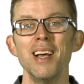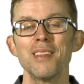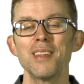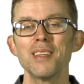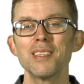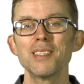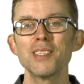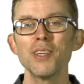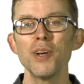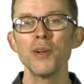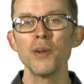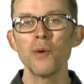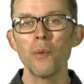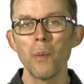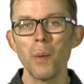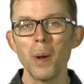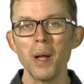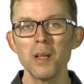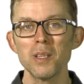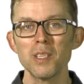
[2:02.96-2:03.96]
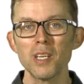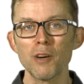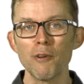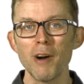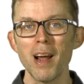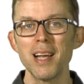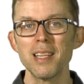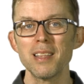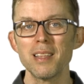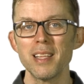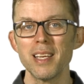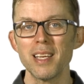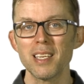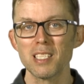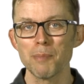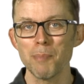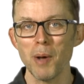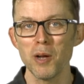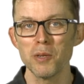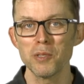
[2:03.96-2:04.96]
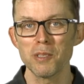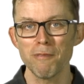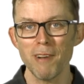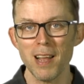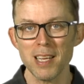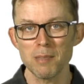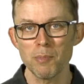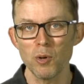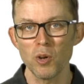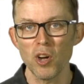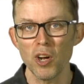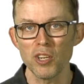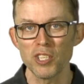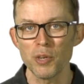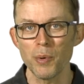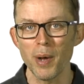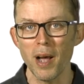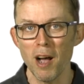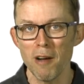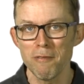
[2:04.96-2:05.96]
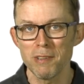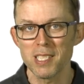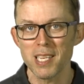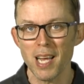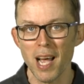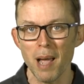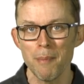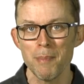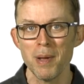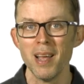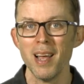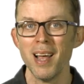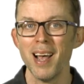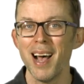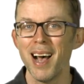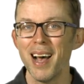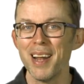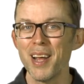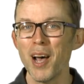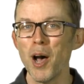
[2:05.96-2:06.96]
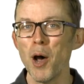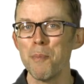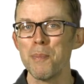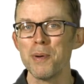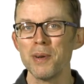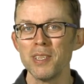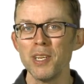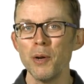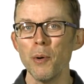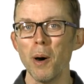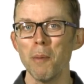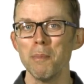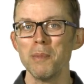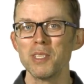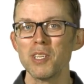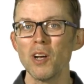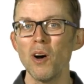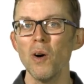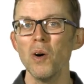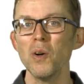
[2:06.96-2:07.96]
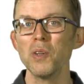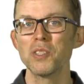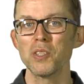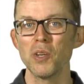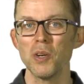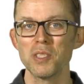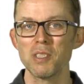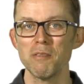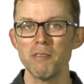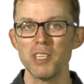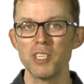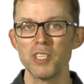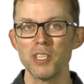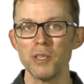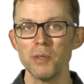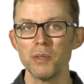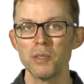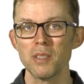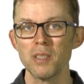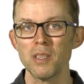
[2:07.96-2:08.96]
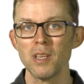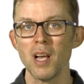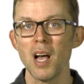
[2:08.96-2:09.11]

The sun will degrade the exposed flexible conduit over time and open you up to all sorts of issues.